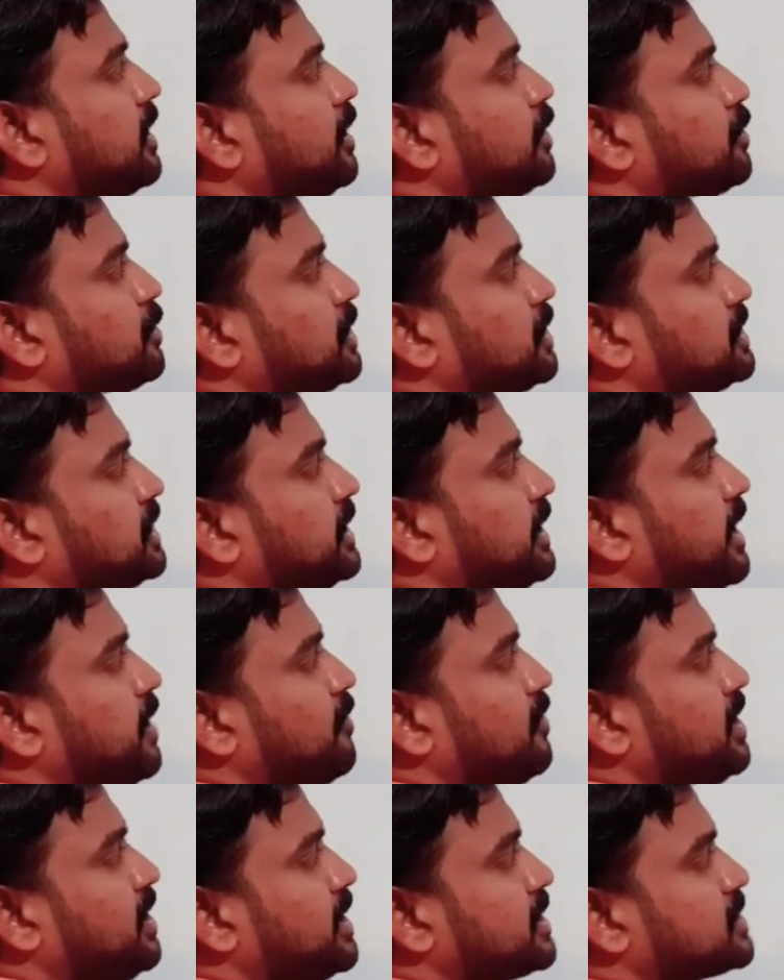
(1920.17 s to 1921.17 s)
equation
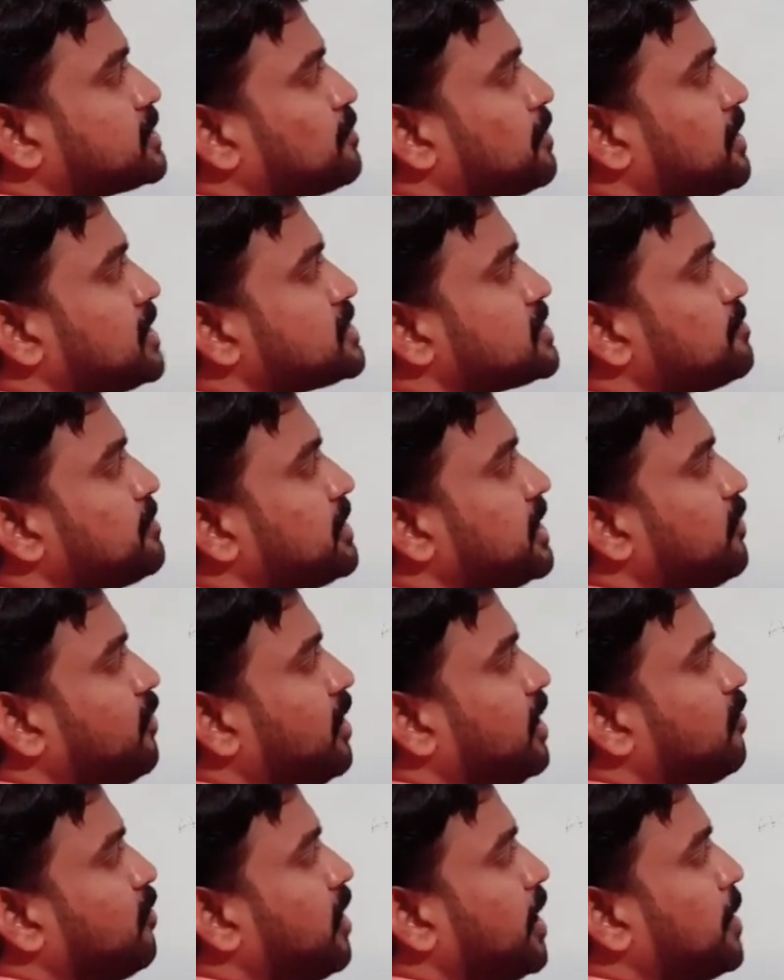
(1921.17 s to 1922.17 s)
a1x plus
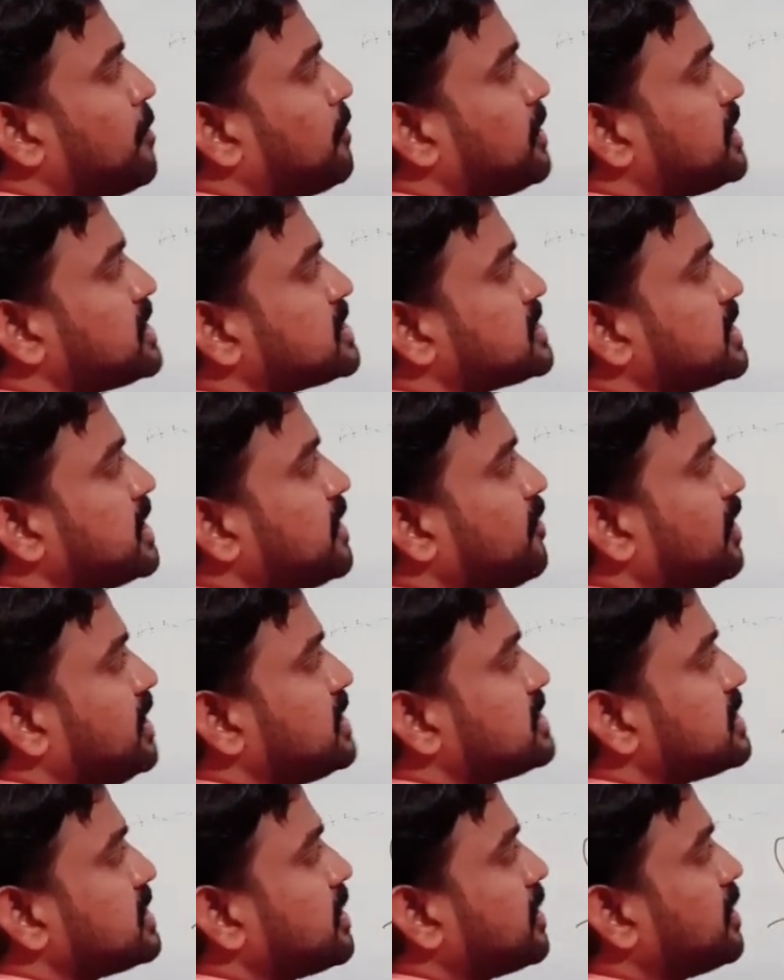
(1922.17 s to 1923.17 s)
b1y plus c1
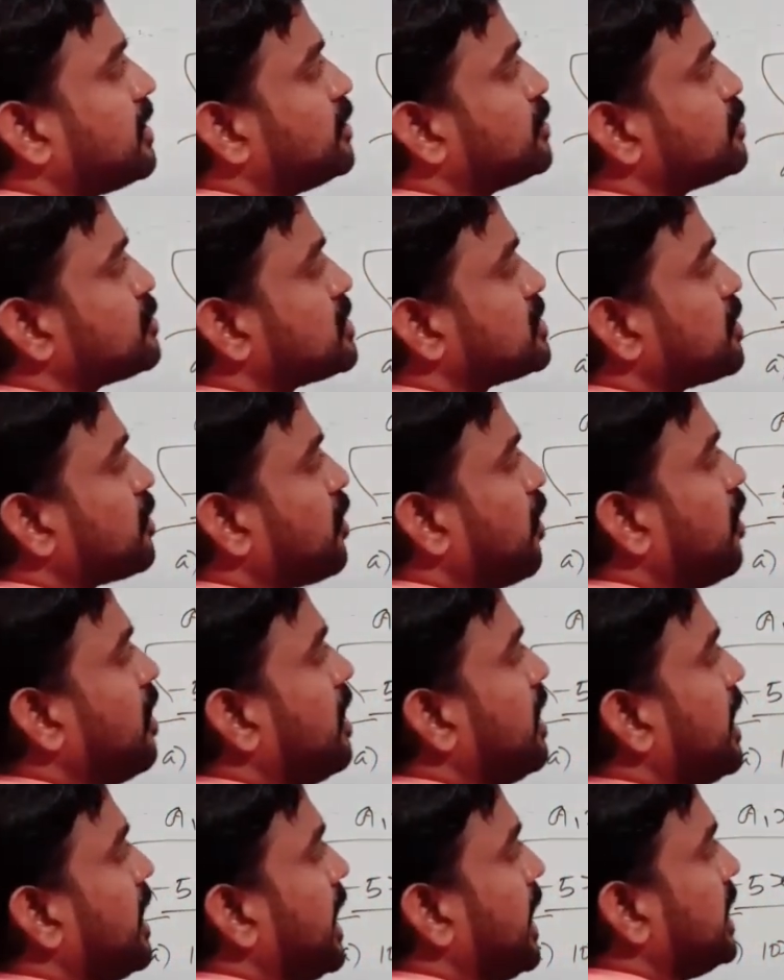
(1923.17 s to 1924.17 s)
is equal to 0
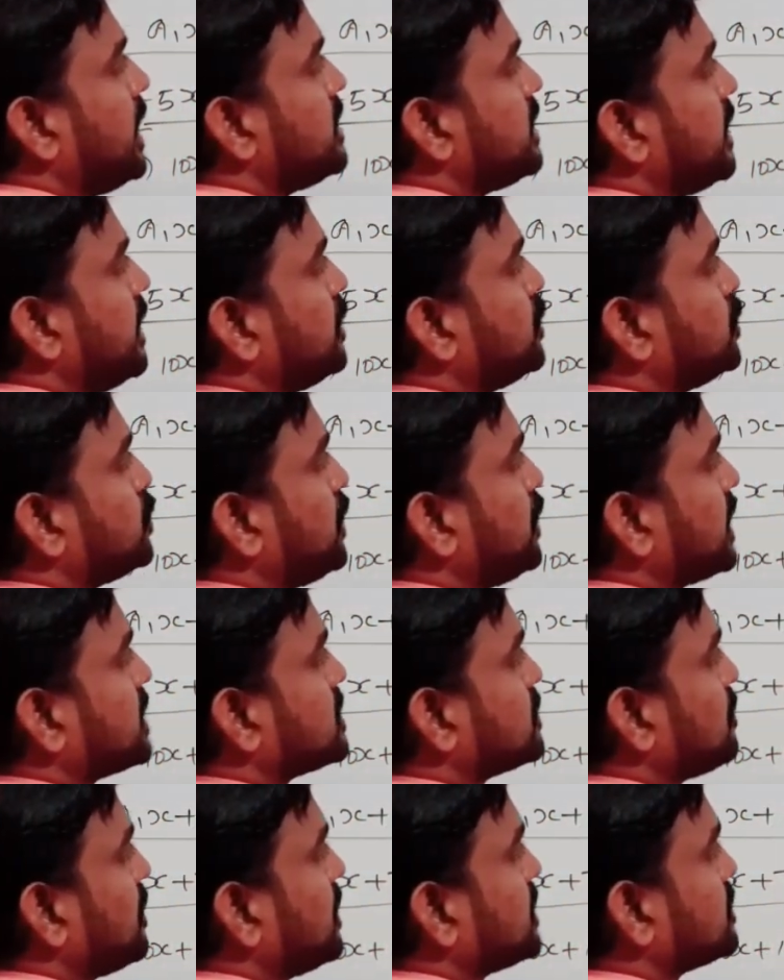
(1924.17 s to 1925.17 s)
and
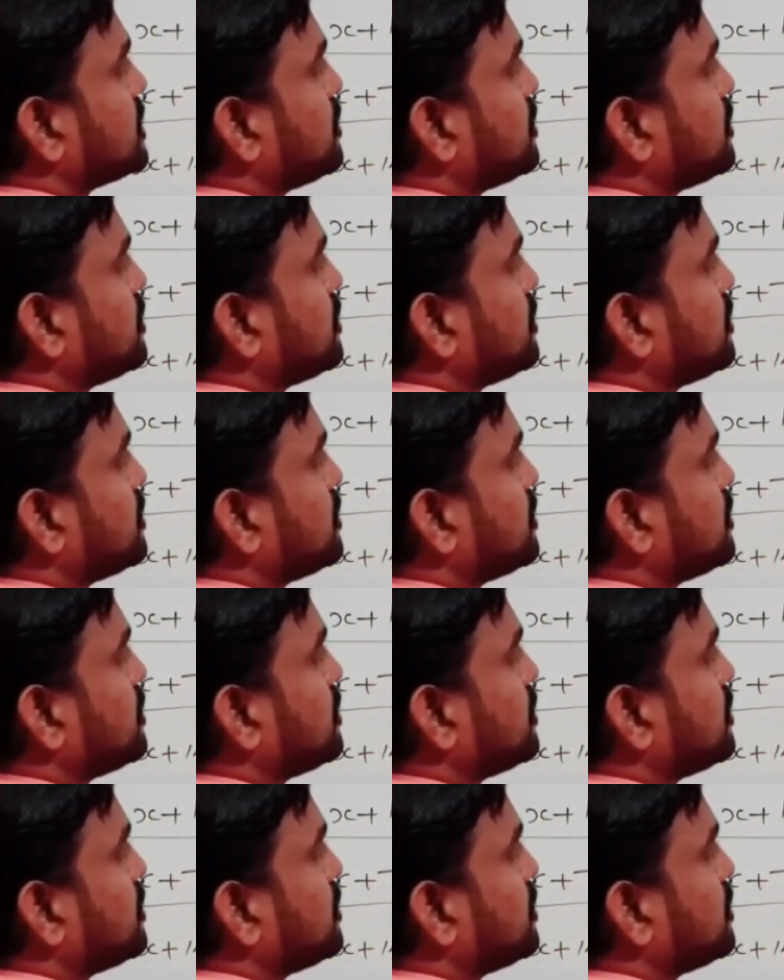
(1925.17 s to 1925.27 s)
a2x plus